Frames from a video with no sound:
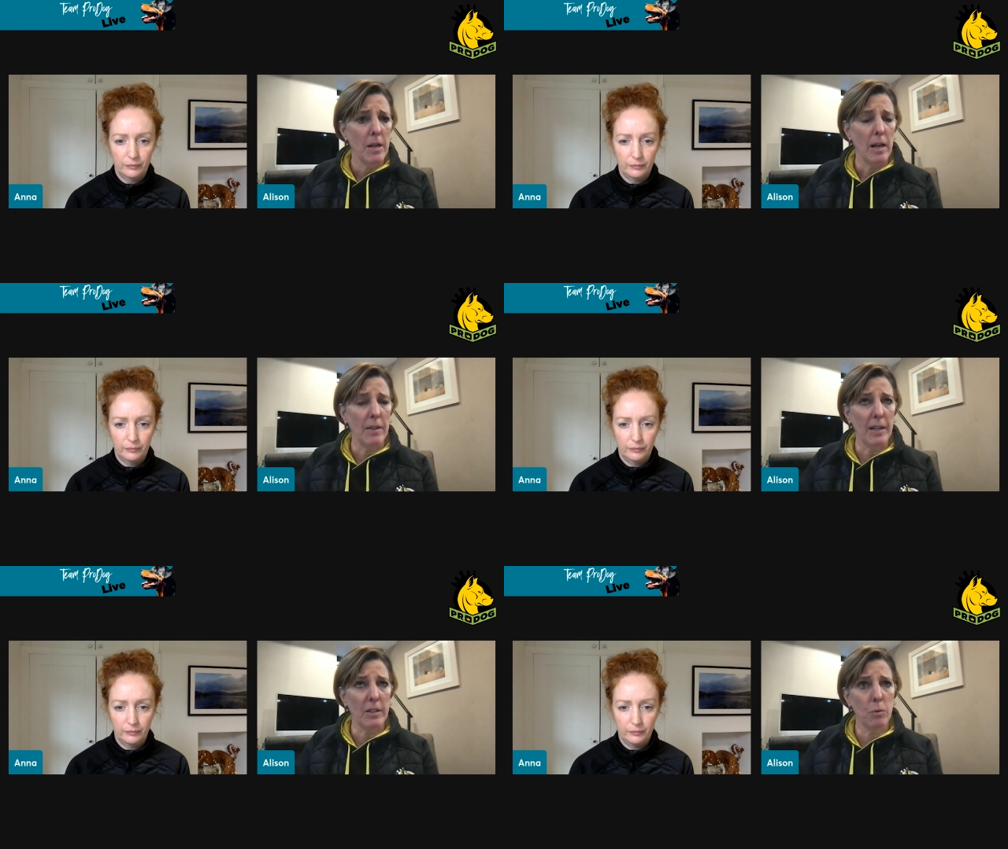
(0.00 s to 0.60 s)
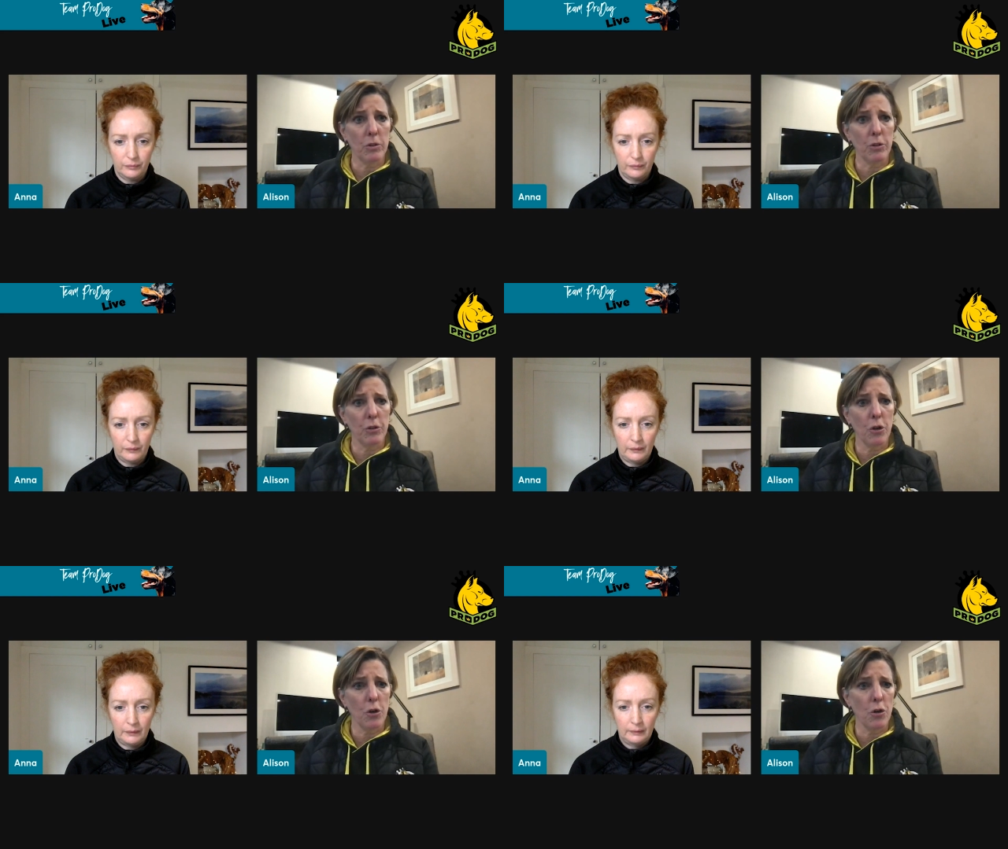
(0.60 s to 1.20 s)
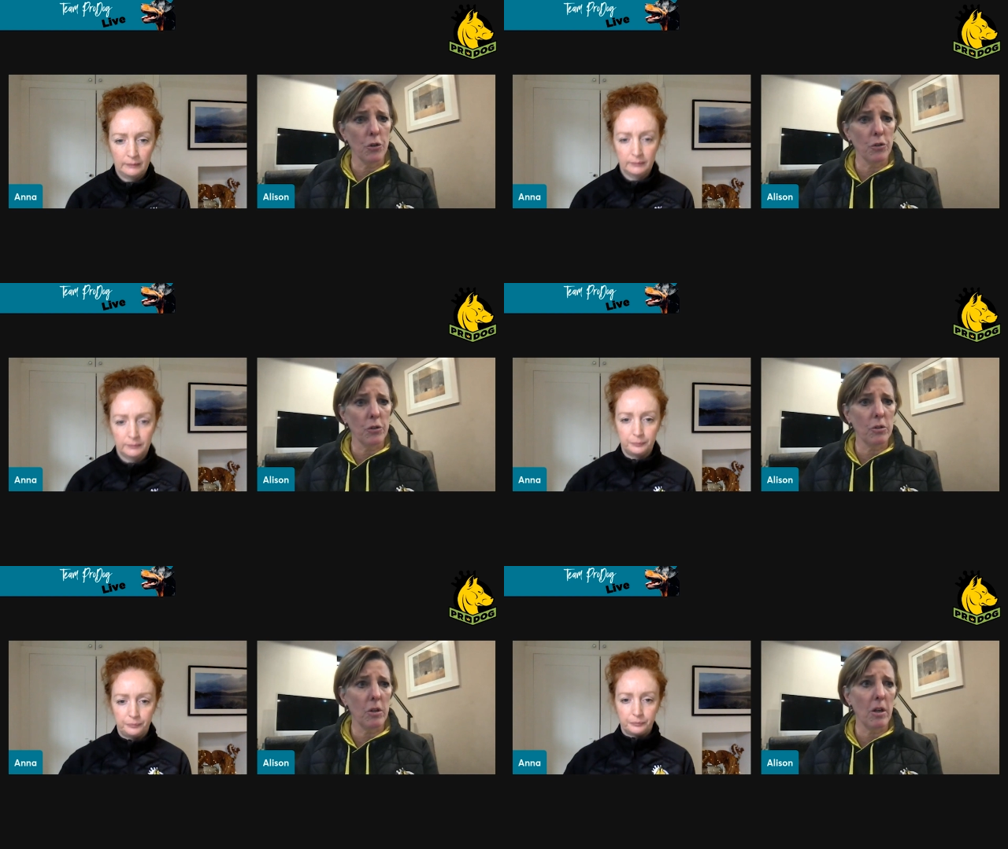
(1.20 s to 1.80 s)
Speaker 1: and that's what can
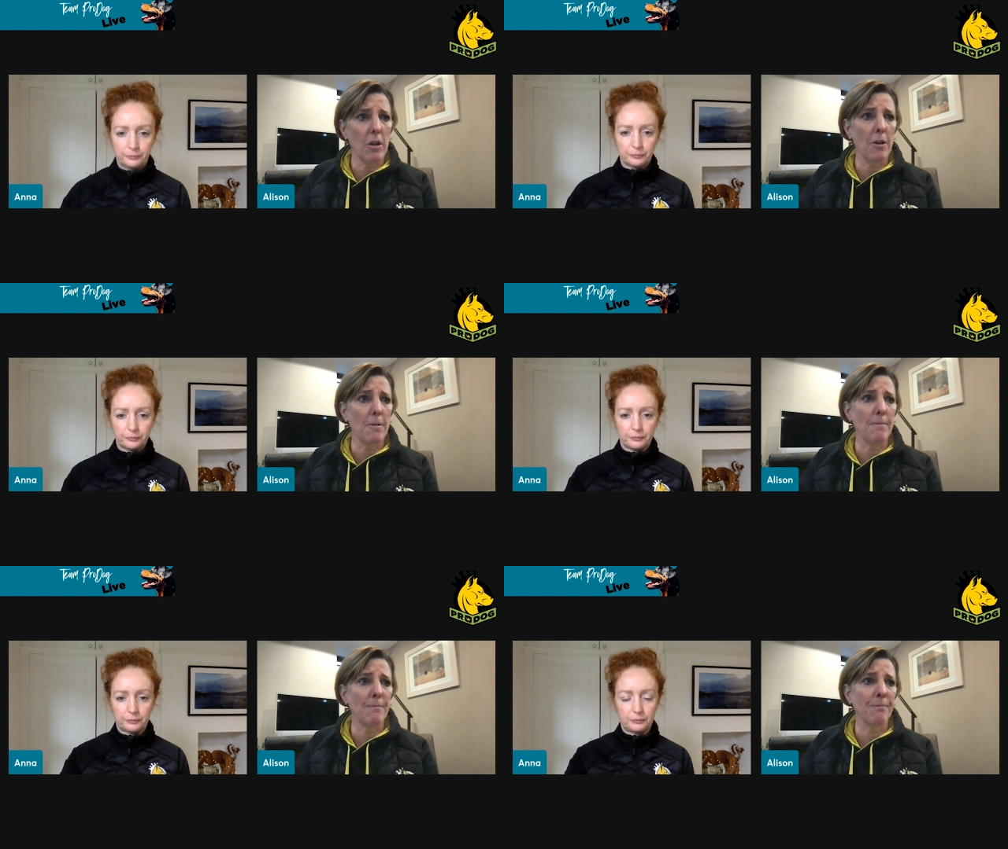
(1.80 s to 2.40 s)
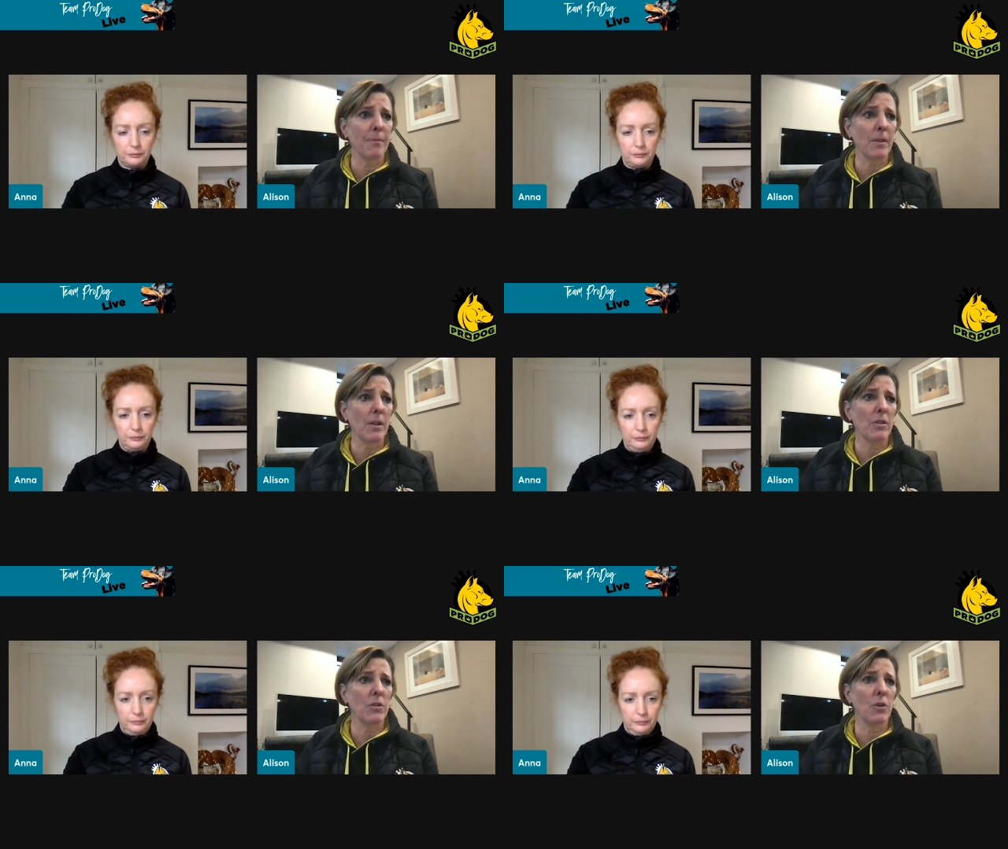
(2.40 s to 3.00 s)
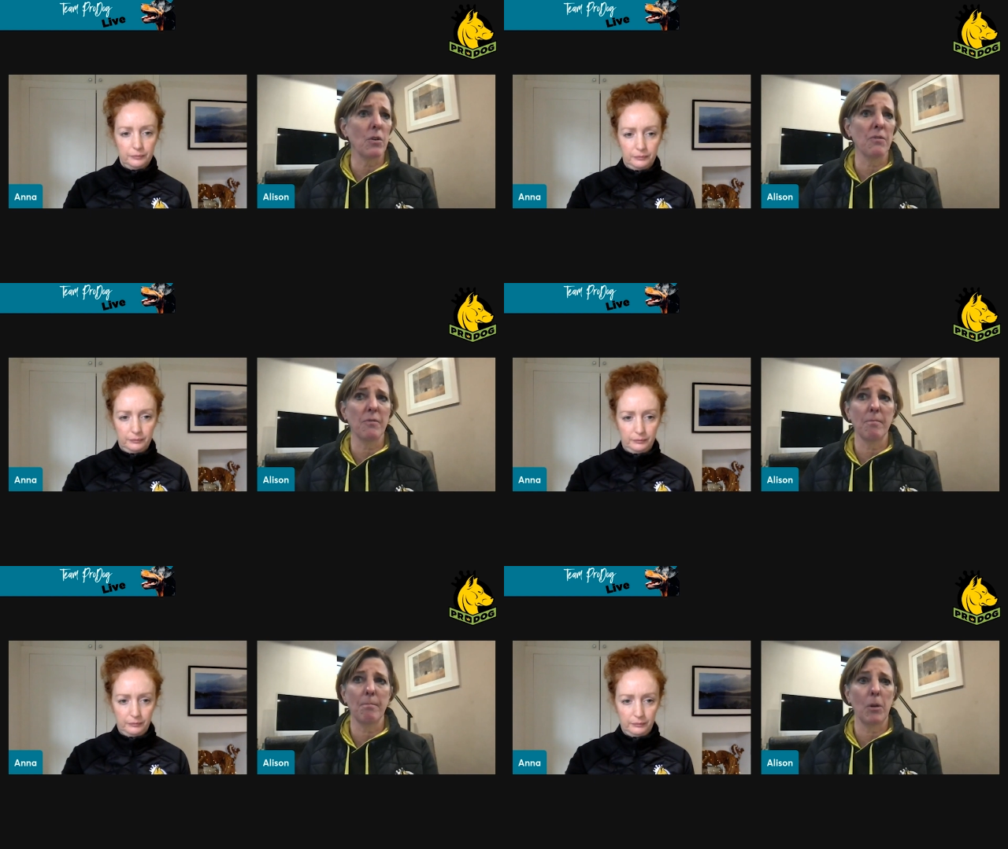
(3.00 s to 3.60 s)
cause um, sort of
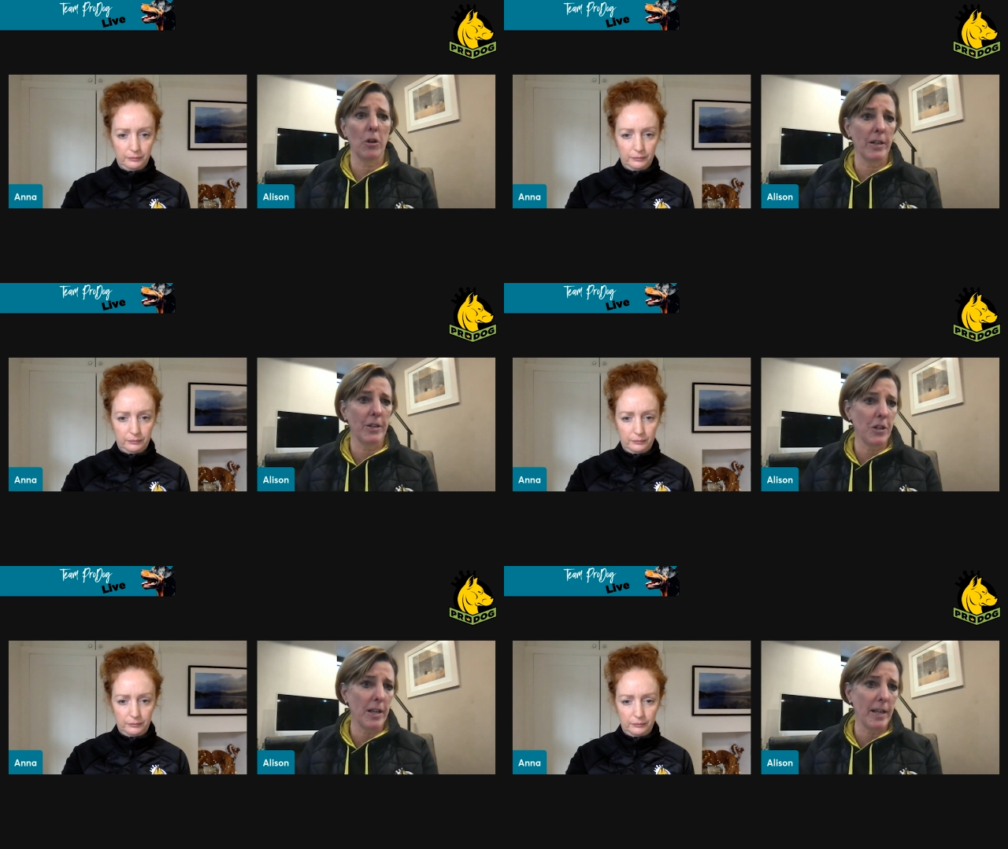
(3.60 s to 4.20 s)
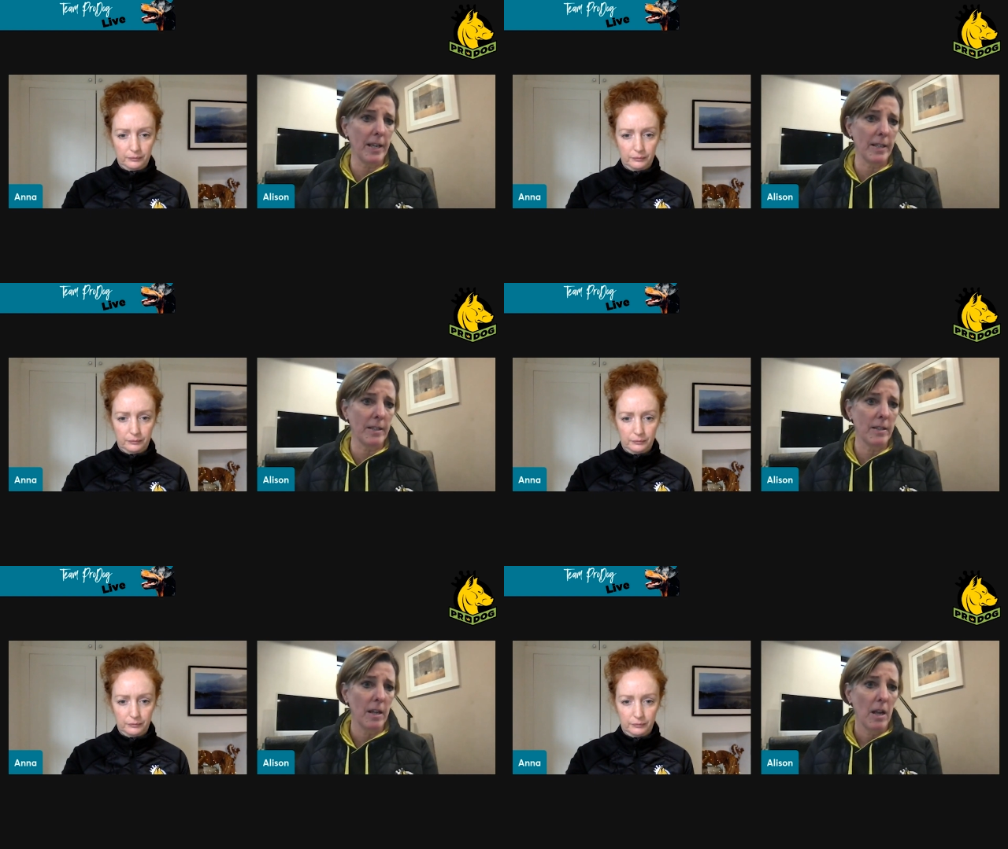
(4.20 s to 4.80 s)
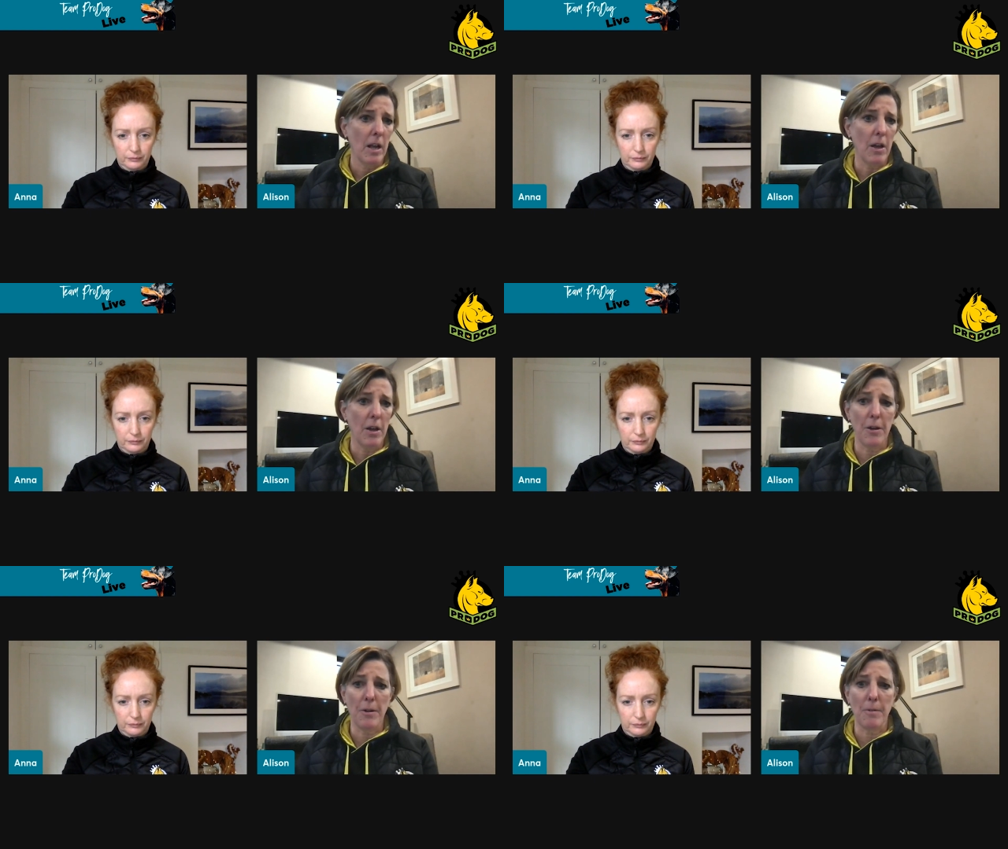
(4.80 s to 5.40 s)
blockages,
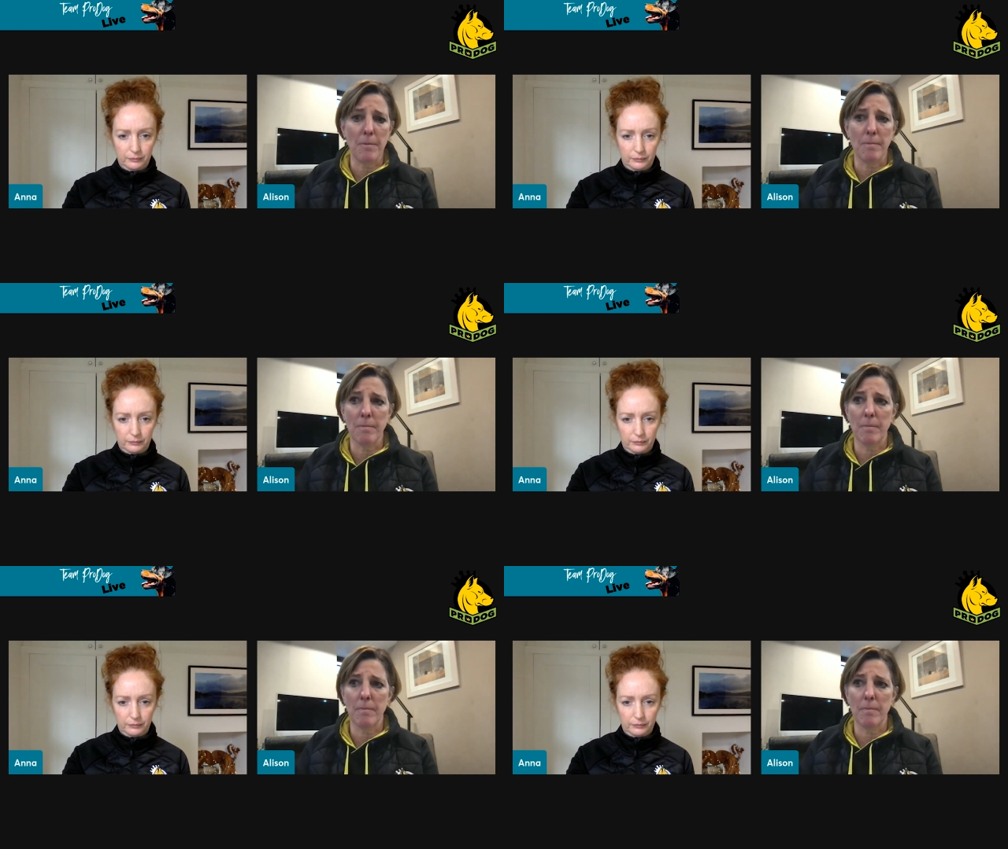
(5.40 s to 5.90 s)
um,